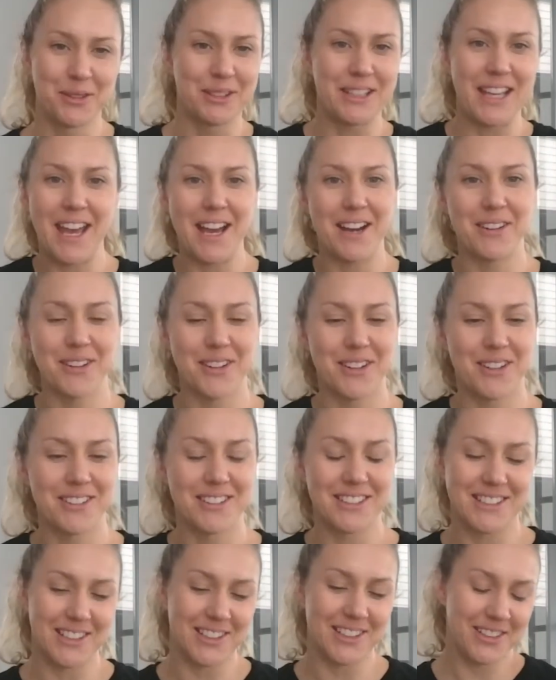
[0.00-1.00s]
gown
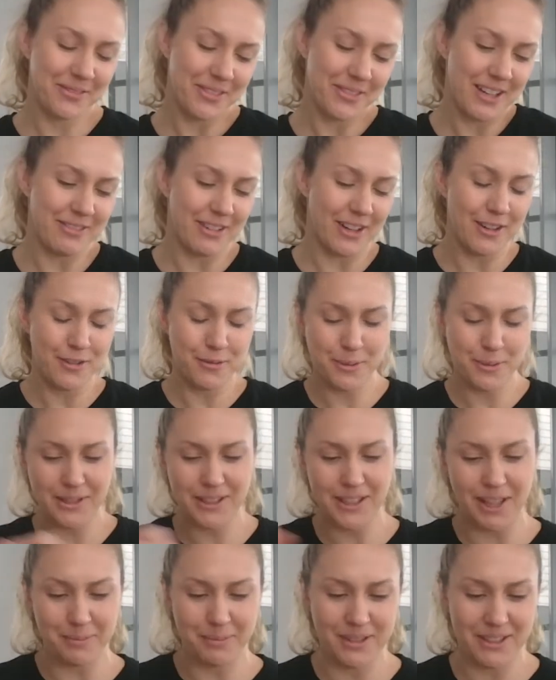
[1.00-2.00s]
on. So I've
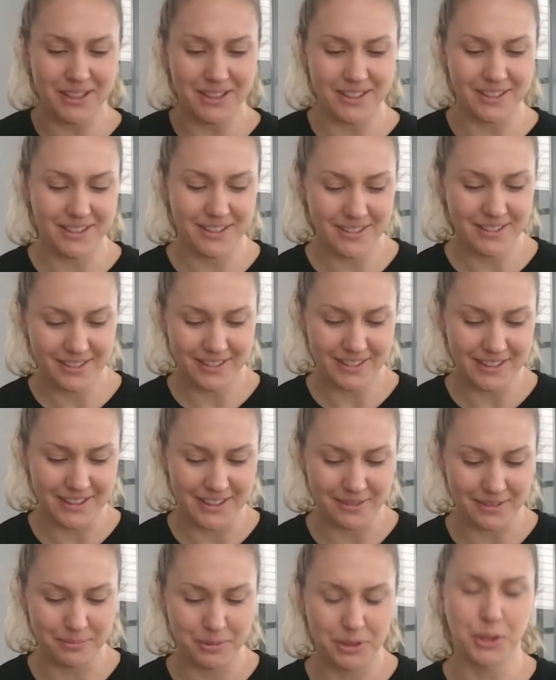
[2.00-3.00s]
opened up the
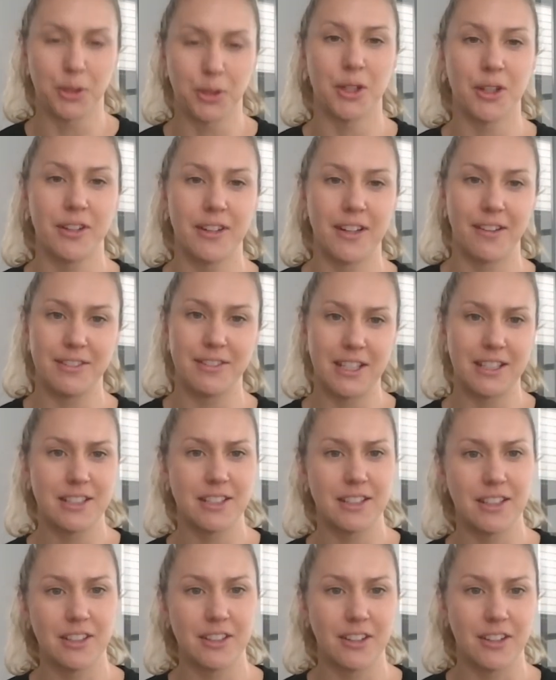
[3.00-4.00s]
door and I've said
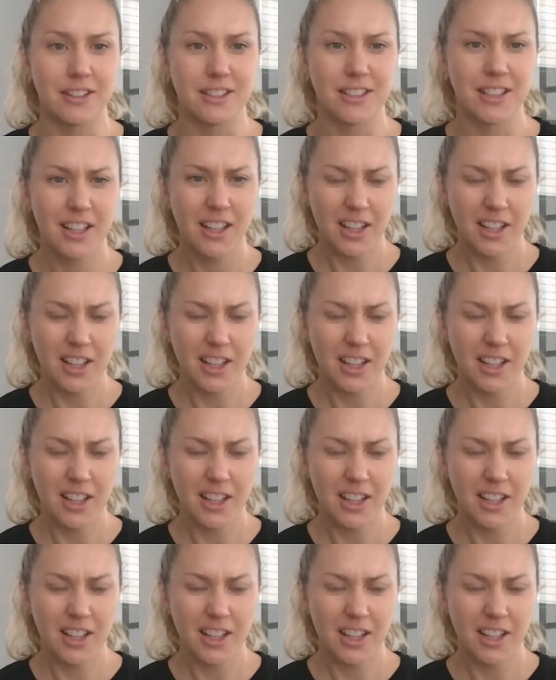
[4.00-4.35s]
to the nurse,